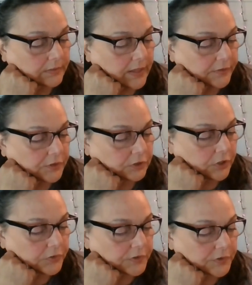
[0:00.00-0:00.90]
Like the
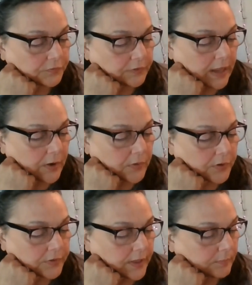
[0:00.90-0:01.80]
lotus
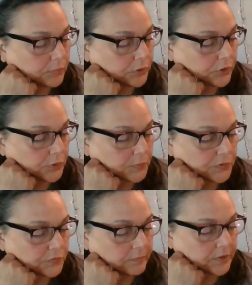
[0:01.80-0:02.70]
flower that blooms
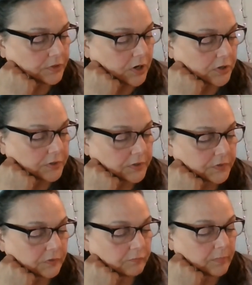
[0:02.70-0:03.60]
from the
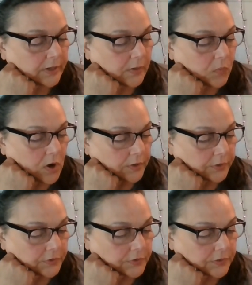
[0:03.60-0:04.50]
darkness of muddy
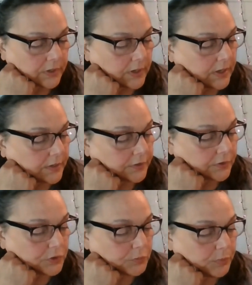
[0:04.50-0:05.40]
waters,
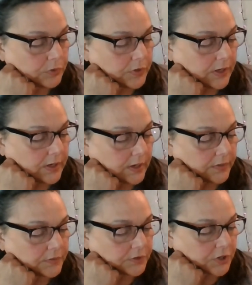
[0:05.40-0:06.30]
there is beauty
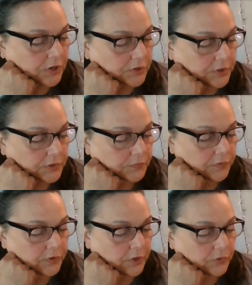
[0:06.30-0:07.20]
in the darkness
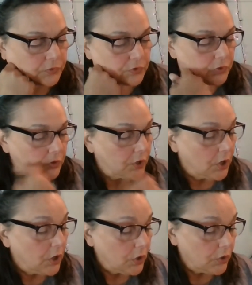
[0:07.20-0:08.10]
for those
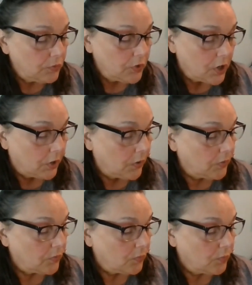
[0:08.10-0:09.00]
who
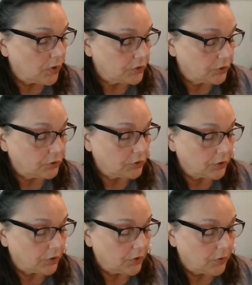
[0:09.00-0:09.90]
know where to
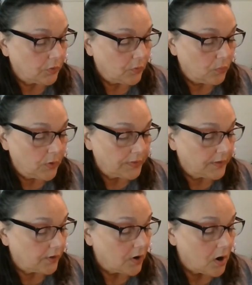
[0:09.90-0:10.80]
look with
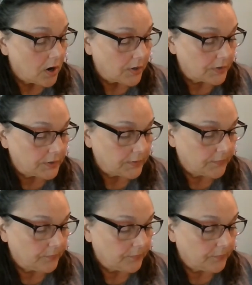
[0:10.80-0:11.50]
their heart.